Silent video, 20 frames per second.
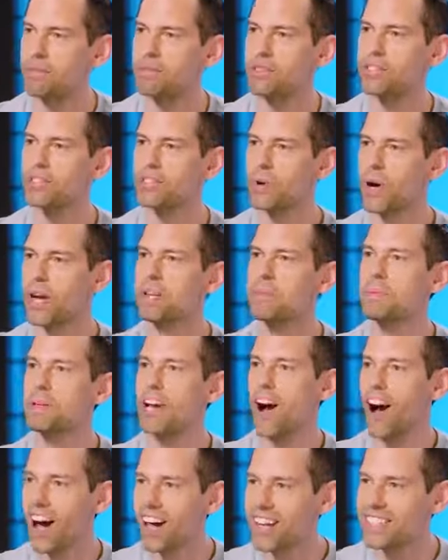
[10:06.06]
I'm just trying to
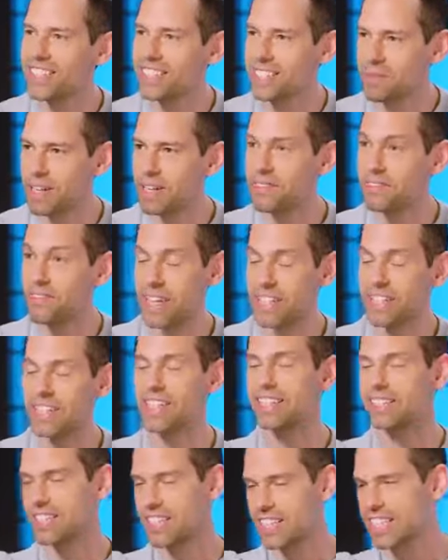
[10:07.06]
be honest about the fact
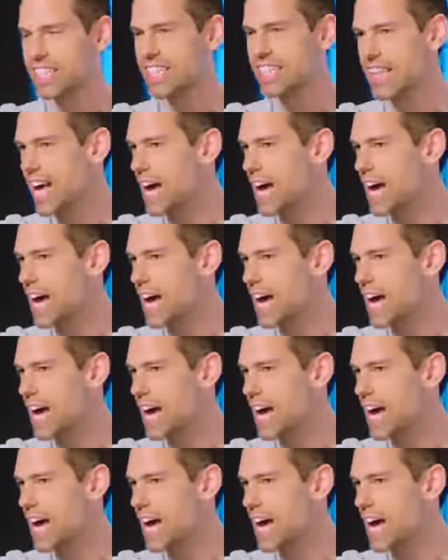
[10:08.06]
that it's clean